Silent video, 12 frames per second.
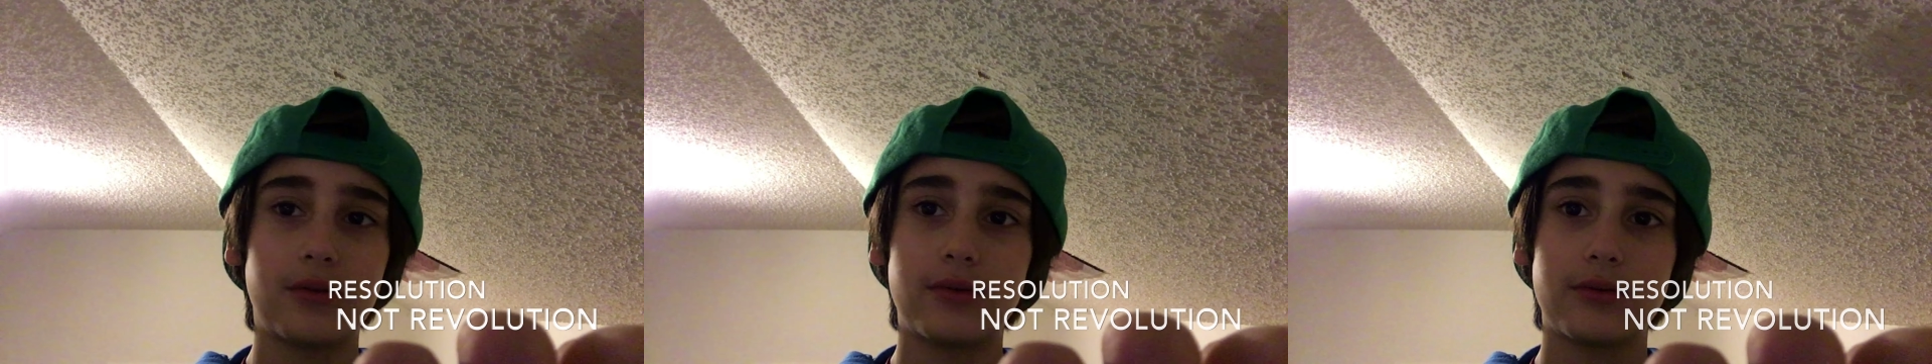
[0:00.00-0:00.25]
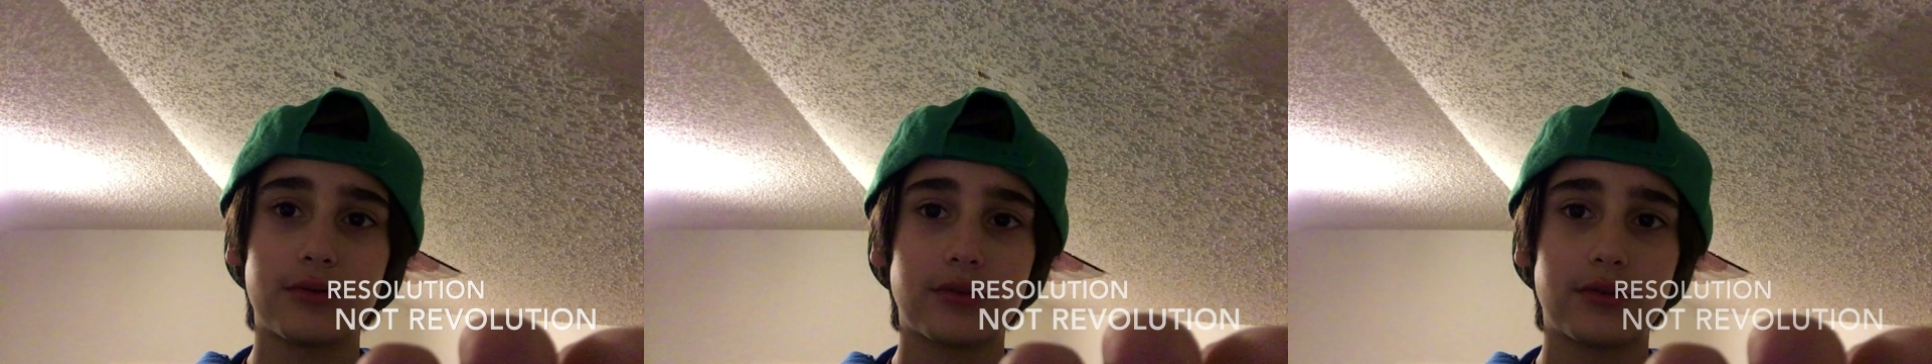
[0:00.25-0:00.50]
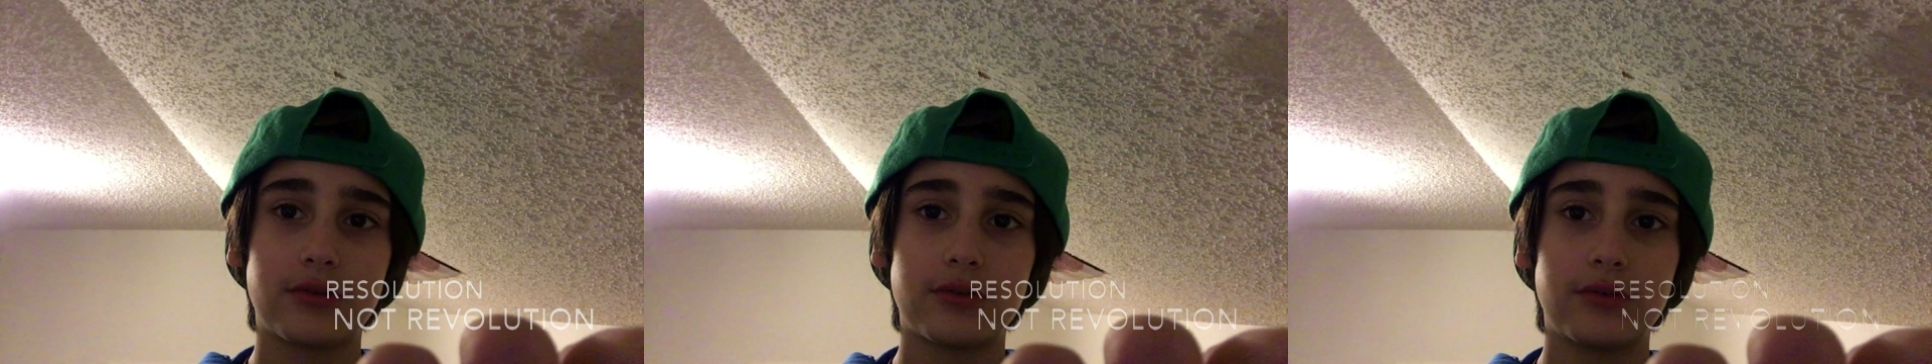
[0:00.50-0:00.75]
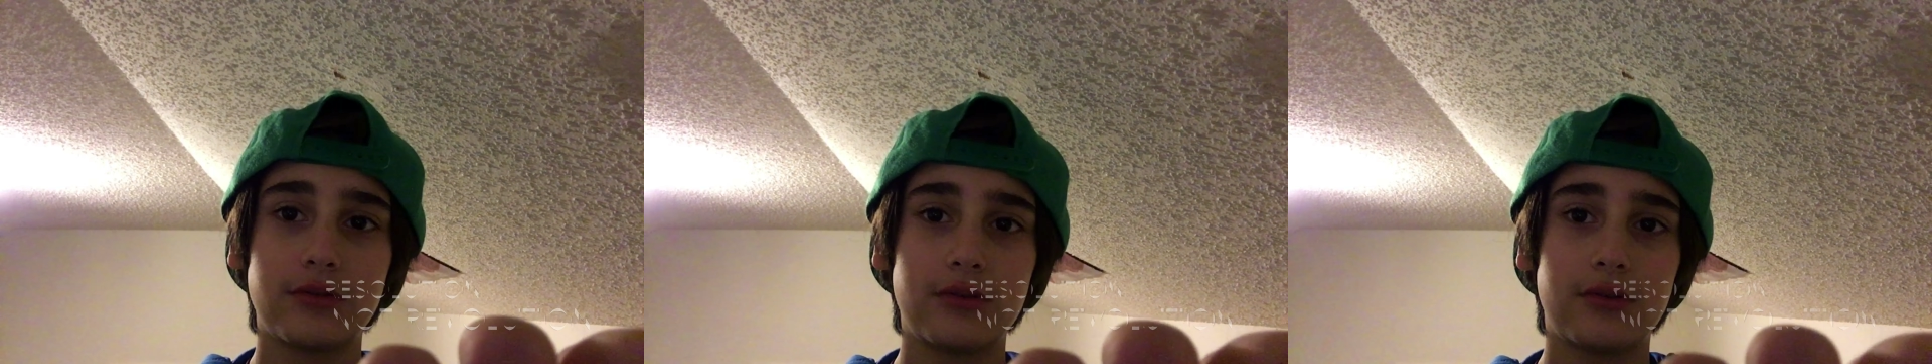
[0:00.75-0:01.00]
goals.
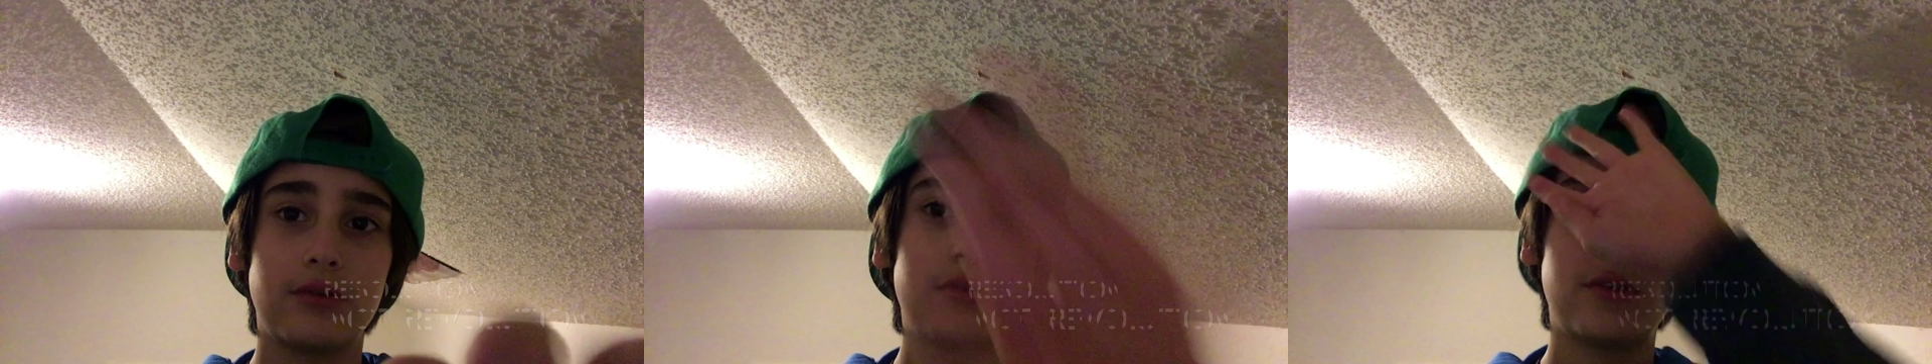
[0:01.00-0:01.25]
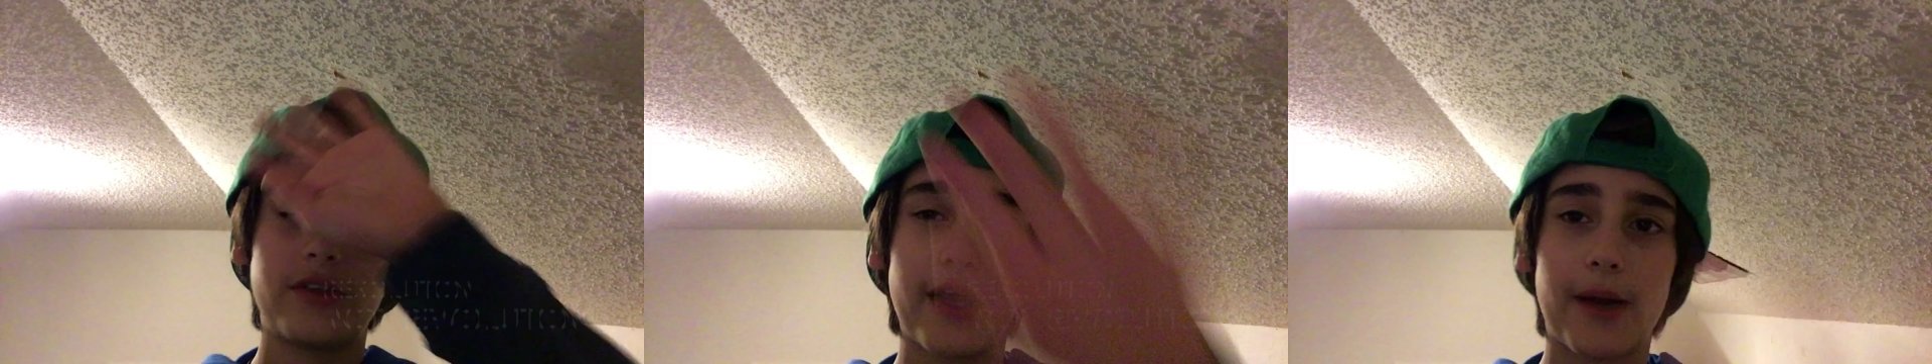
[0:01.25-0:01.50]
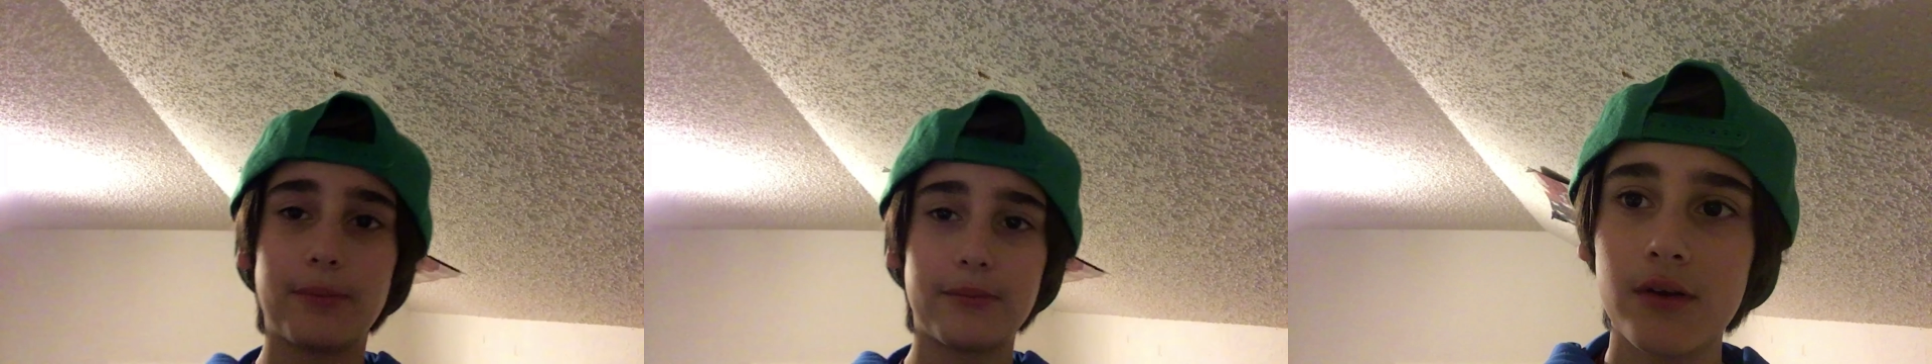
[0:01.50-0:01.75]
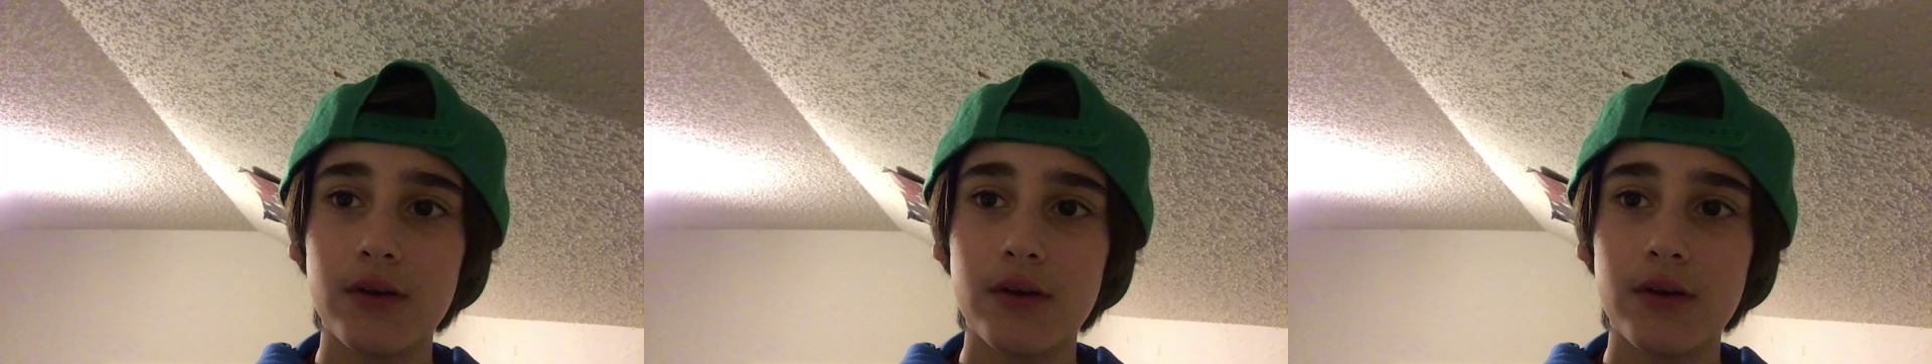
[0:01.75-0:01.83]
Dab.